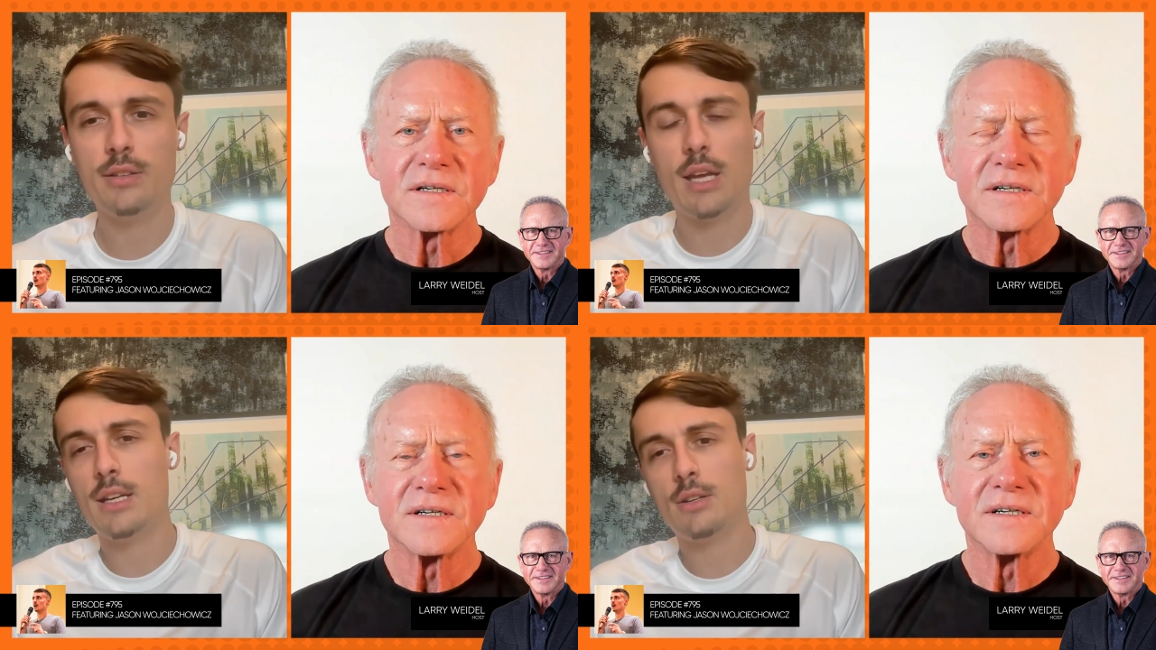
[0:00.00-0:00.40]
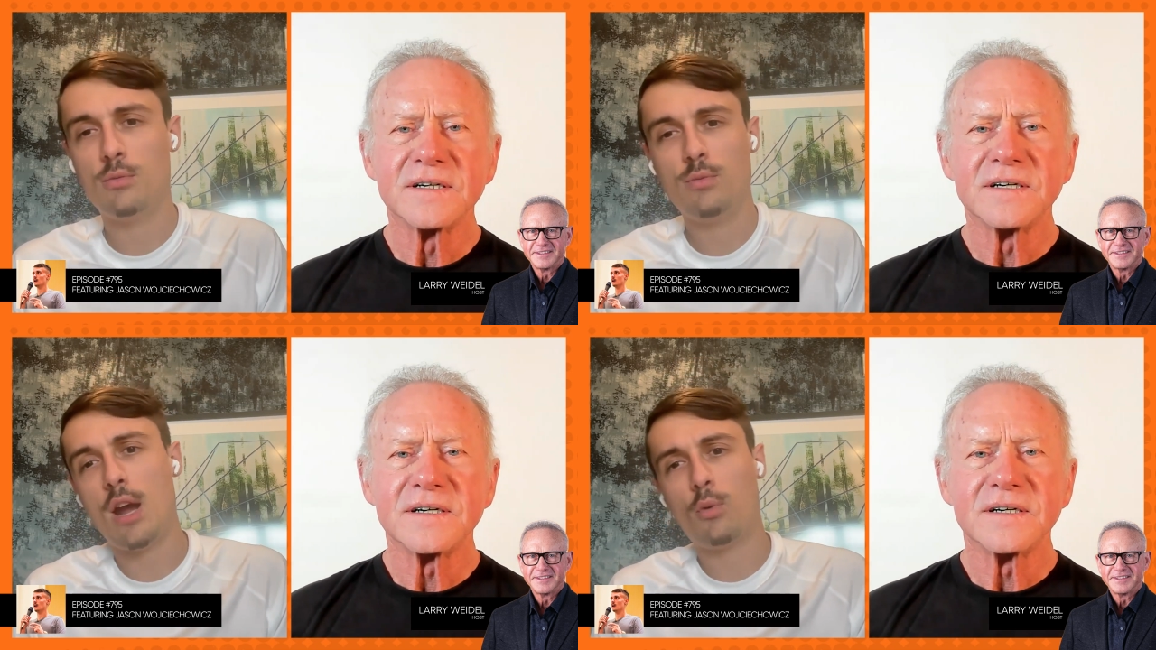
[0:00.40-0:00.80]
Speaker 1: Like,
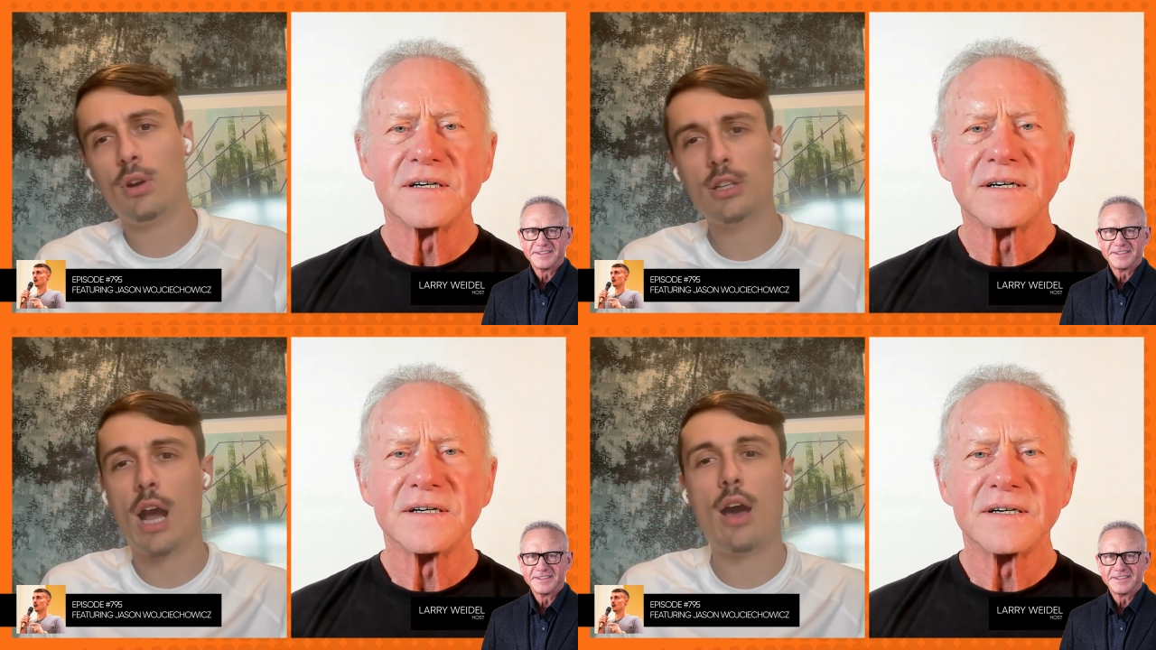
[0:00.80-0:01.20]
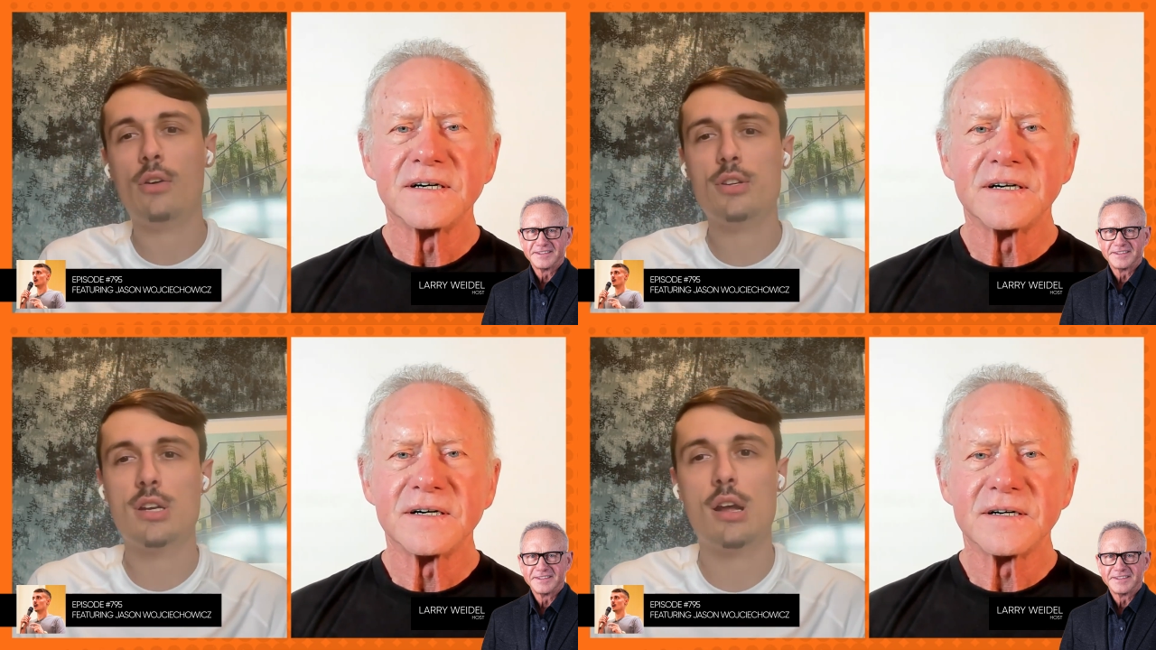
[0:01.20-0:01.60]
yeah, we're in
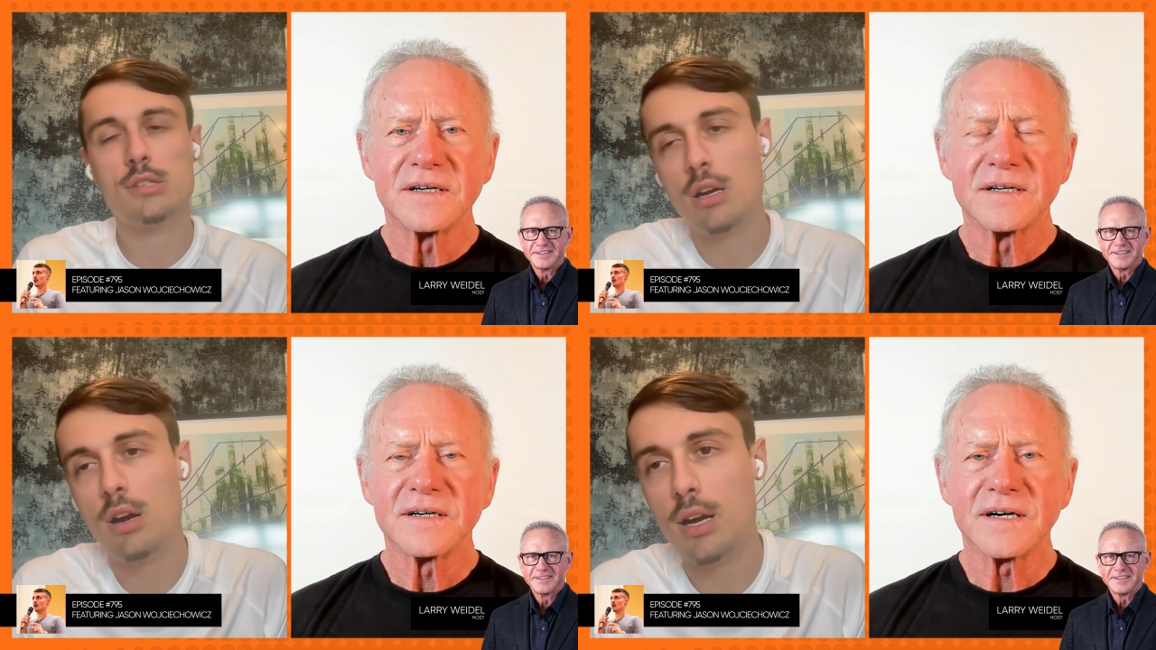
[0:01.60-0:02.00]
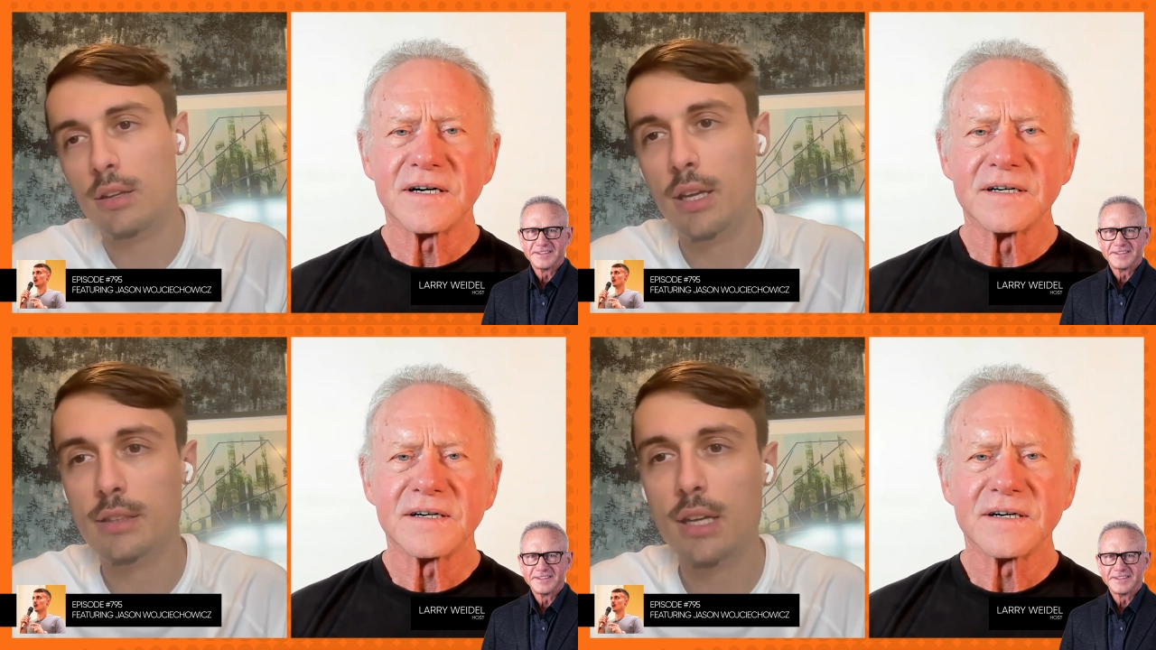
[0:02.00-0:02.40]
college. And I was like, all right,
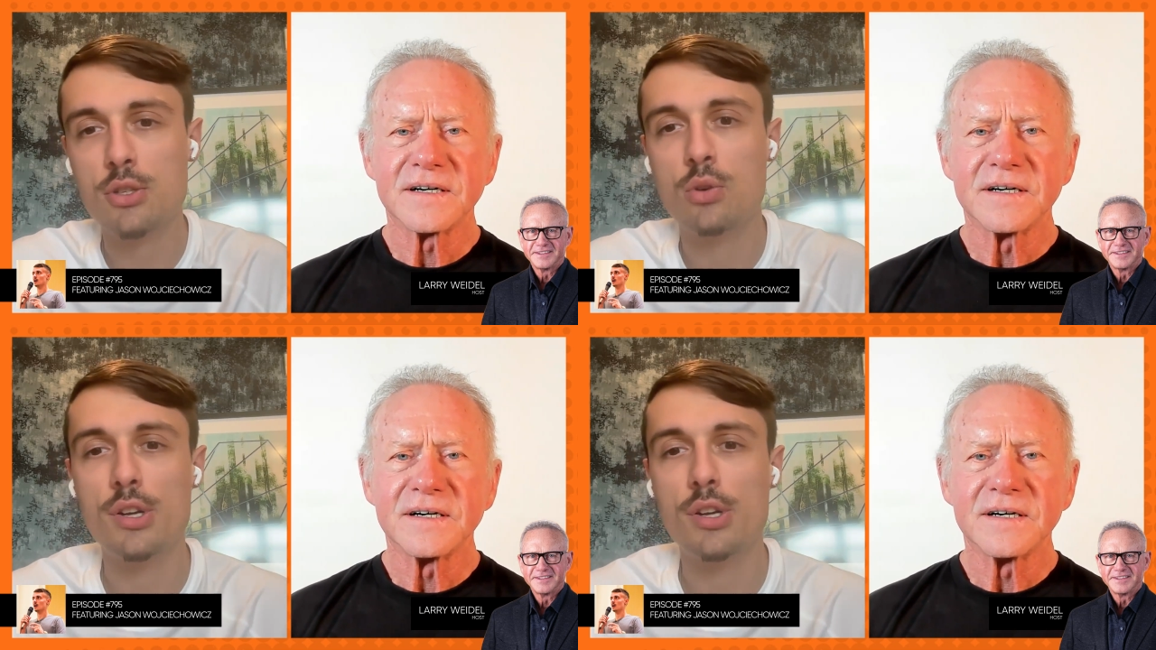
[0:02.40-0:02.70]
like, that's cool.